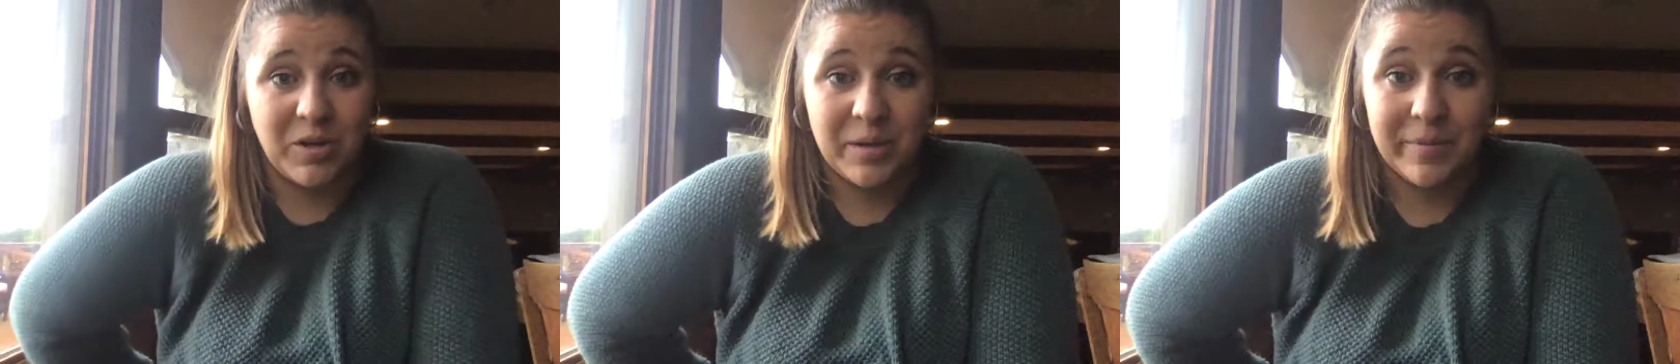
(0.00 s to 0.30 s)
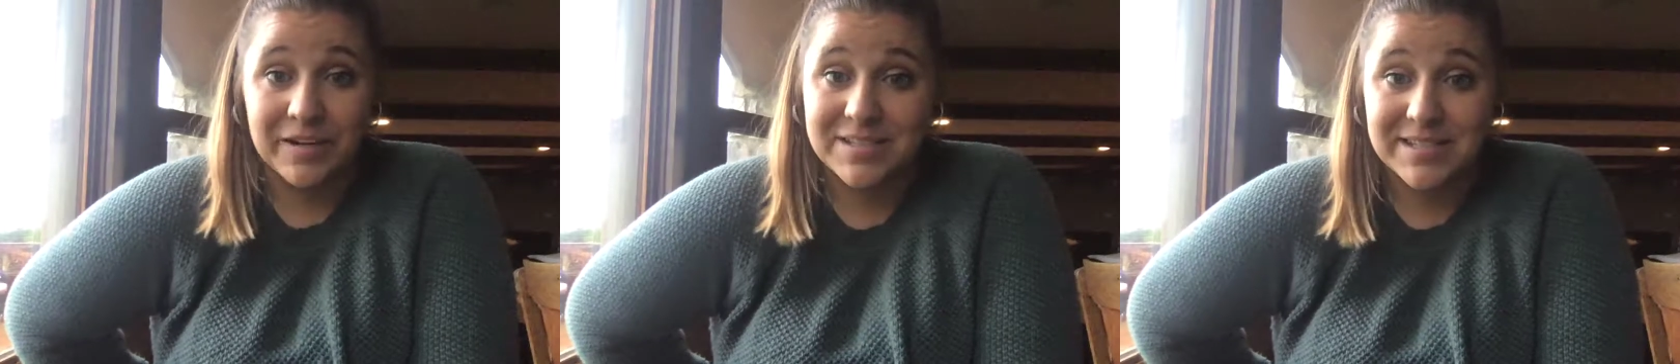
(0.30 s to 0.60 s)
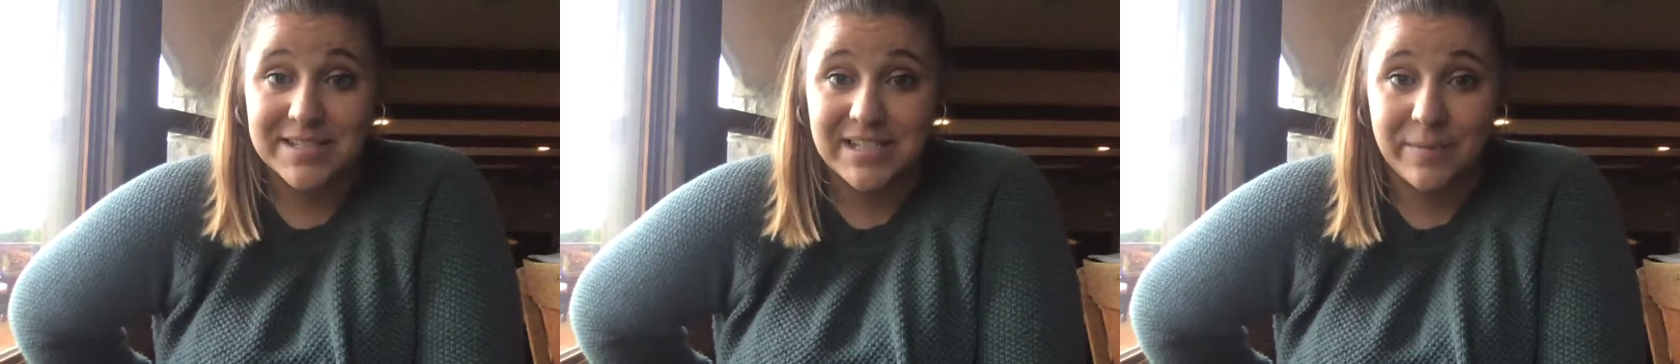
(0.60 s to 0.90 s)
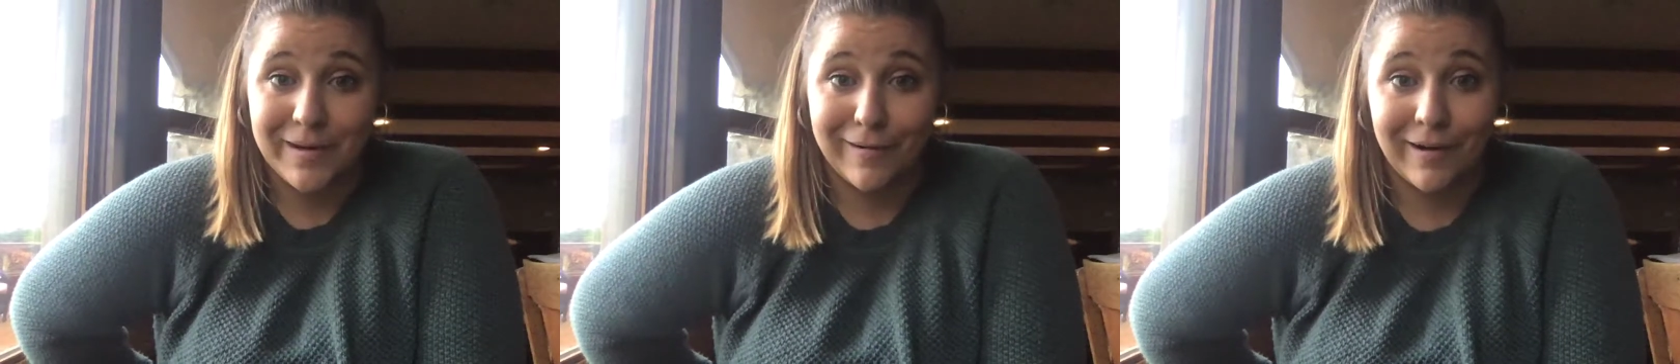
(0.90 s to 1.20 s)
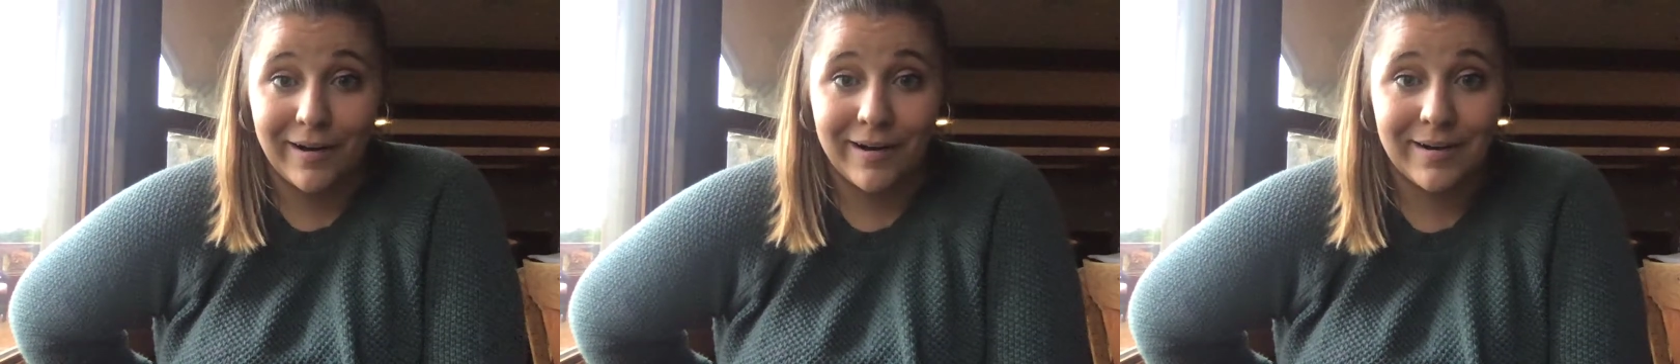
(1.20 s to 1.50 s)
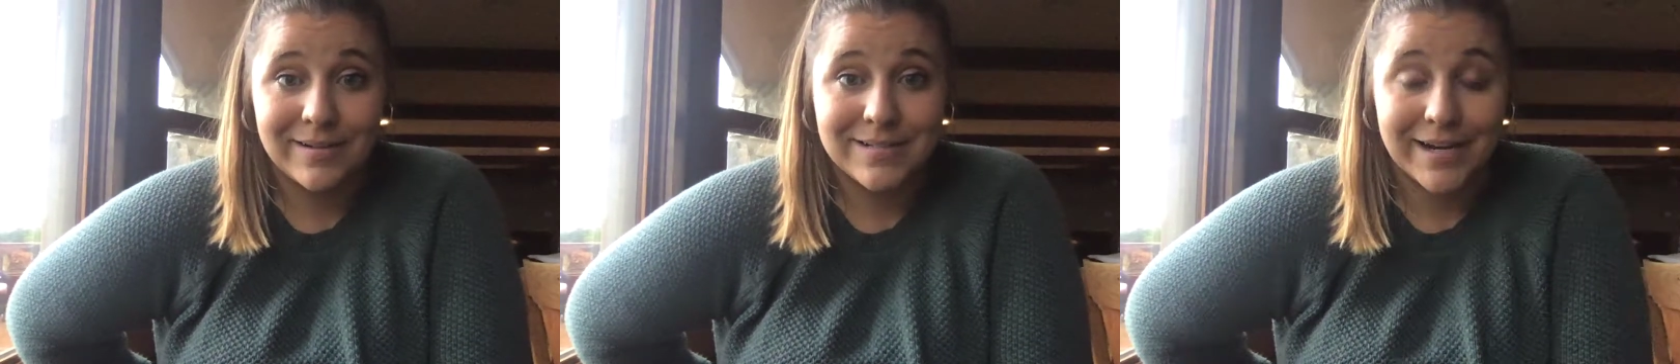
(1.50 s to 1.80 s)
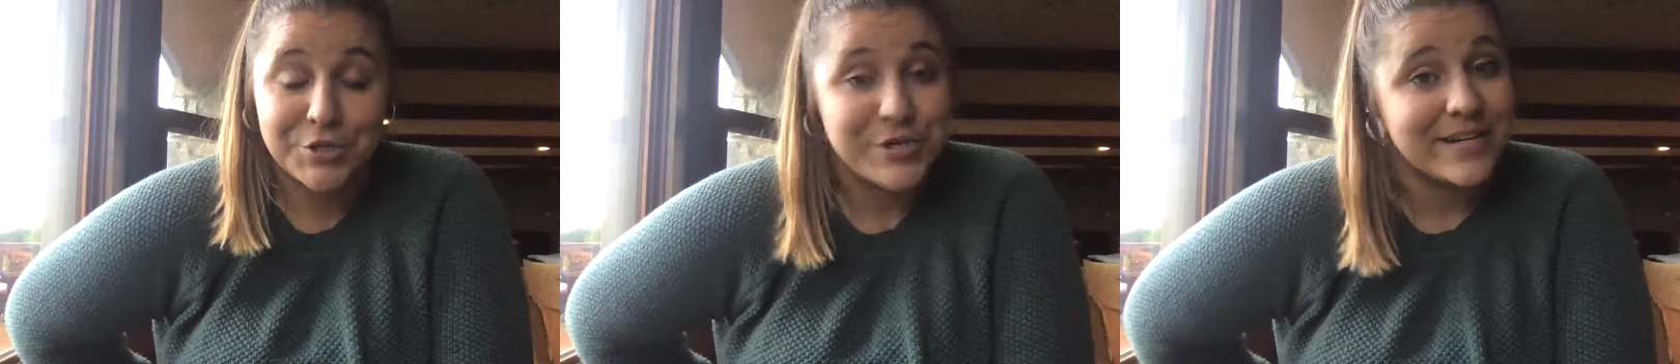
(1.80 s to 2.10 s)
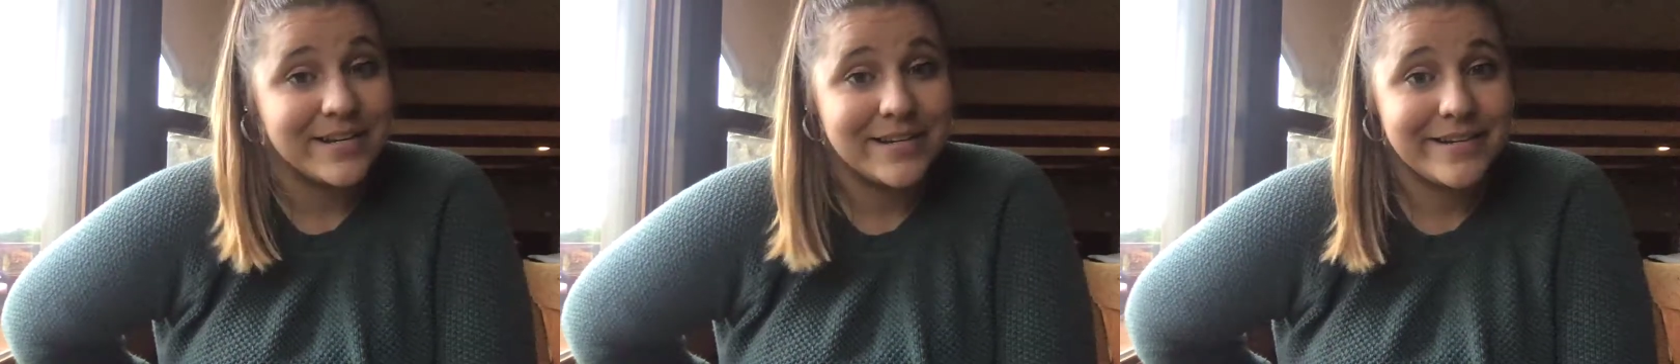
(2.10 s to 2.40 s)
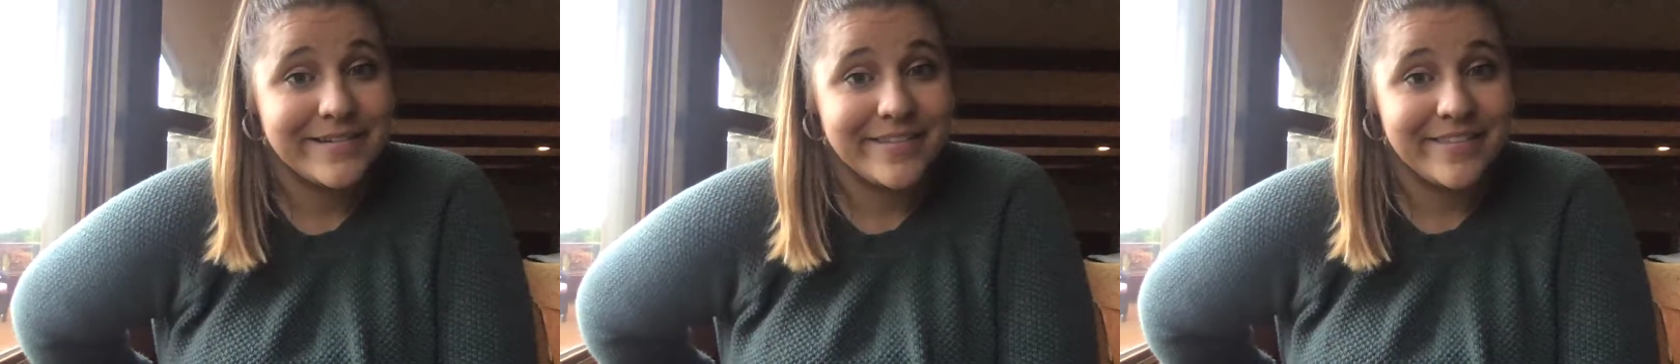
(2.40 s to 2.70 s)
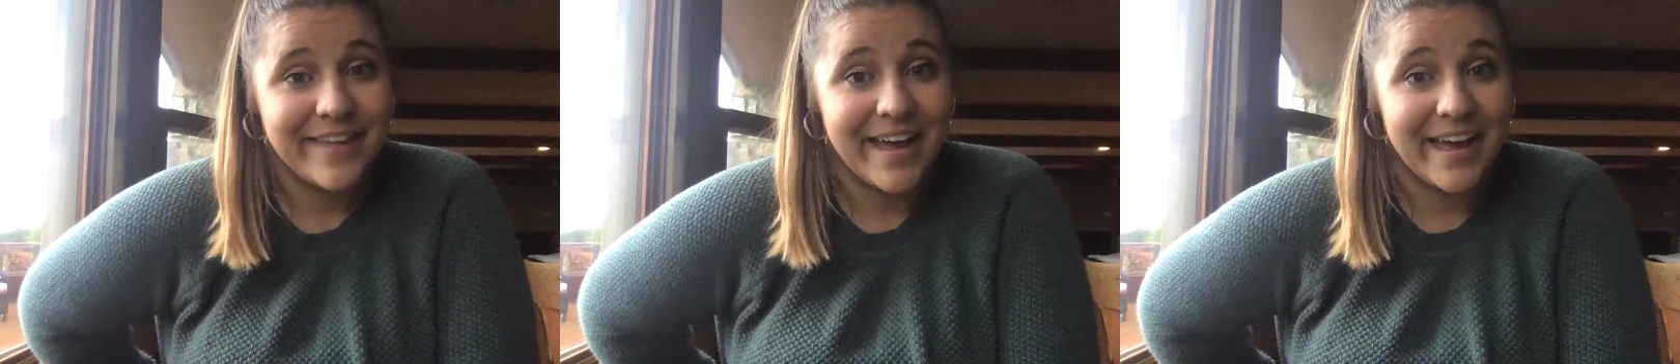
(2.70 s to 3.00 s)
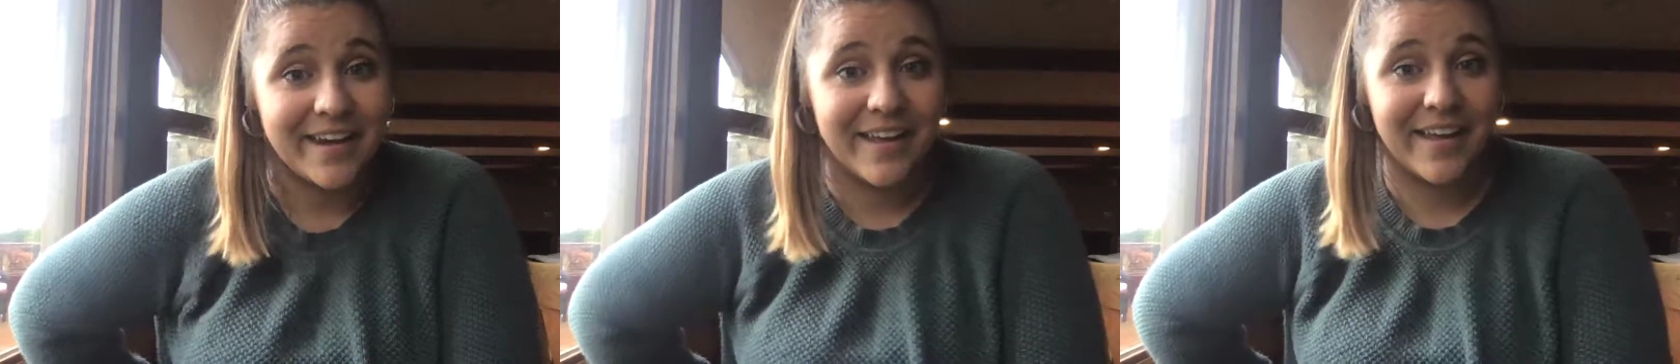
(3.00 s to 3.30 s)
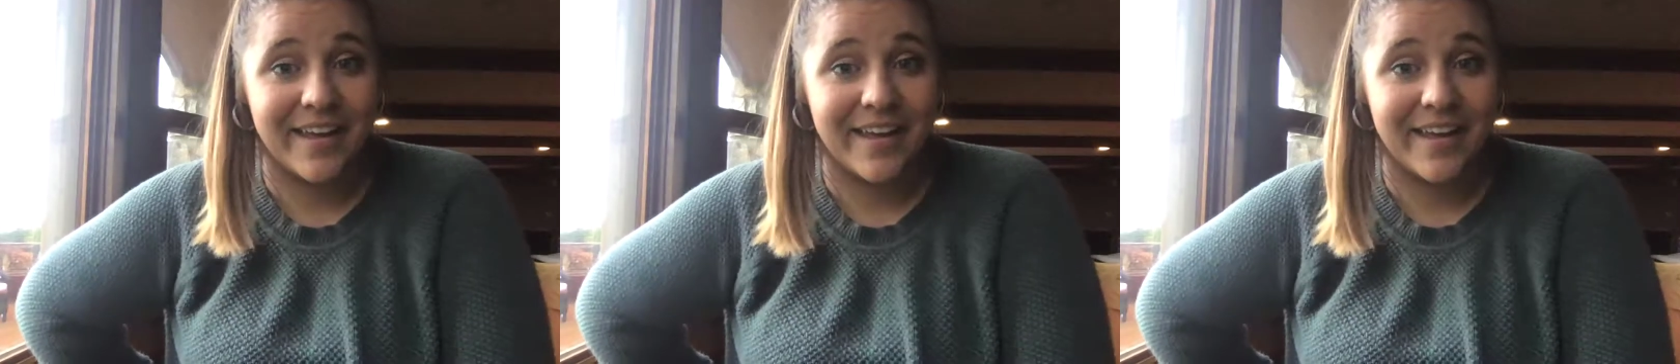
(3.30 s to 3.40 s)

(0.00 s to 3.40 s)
compared to the TBR section that